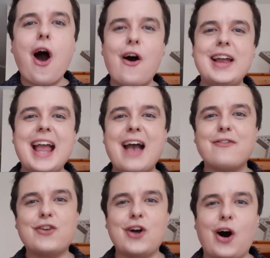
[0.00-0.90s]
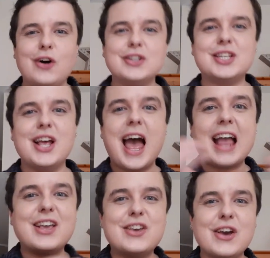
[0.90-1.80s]
I have got
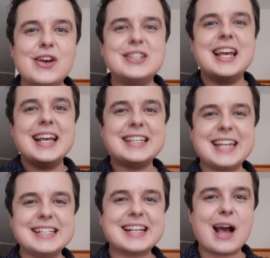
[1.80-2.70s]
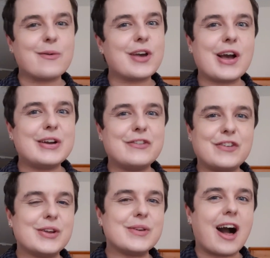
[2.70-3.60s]
a good discount code for
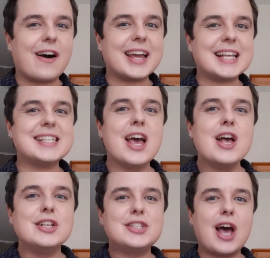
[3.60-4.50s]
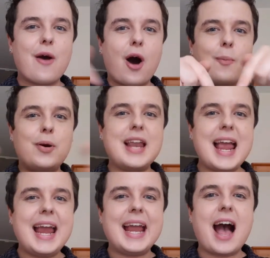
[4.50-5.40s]
you guys. So I'll put it
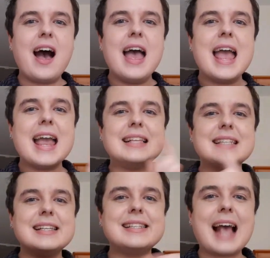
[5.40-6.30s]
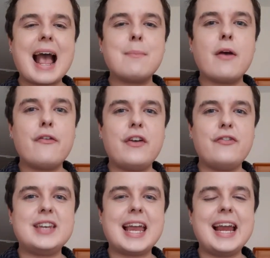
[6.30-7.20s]
here. It's
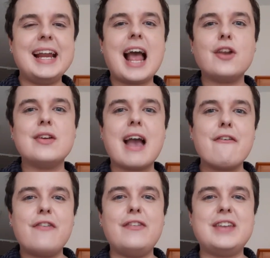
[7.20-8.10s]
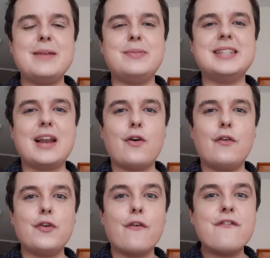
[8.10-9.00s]
SAM15, and you get 15%
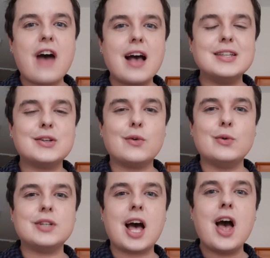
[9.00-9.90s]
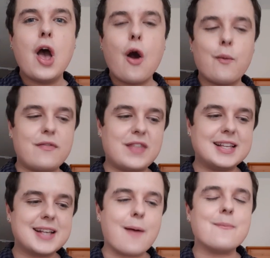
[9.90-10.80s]
off your first order with
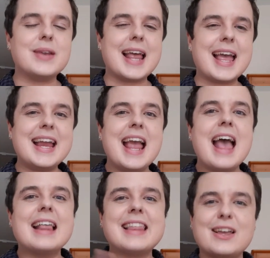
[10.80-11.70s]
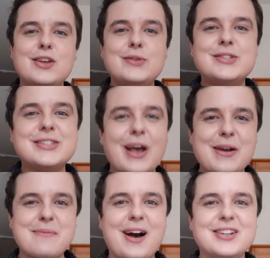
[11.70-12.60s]
this company. Thank you
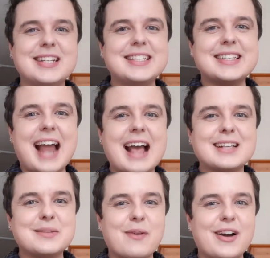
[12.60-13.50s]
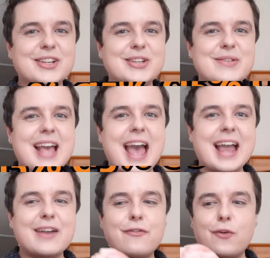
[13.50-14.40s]
so much,
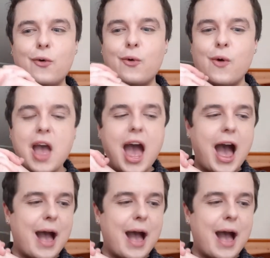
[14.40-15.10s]
Snacksupriseuk, for